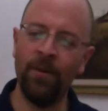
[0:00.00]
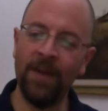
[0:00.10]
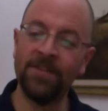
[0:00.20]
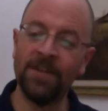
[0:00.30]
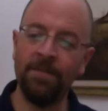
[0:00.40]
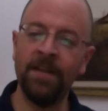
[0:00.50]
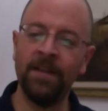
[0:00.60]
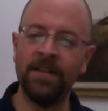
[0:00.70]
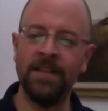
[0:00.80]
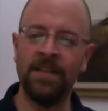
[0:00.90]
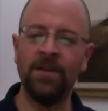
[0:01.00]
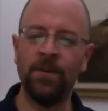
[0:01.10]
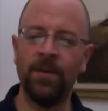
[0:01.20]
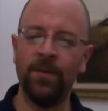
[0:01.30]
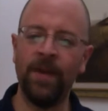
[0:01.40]
have something to deal
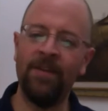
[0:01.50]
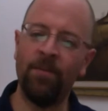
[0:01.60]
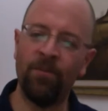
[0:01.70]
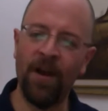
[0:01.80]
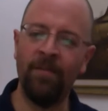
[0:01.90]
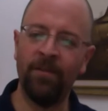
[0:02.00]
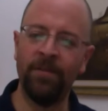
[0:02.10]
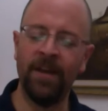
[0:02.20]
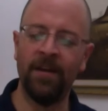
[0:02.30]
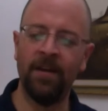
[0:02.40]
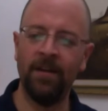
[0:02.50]
with. We have a problem here.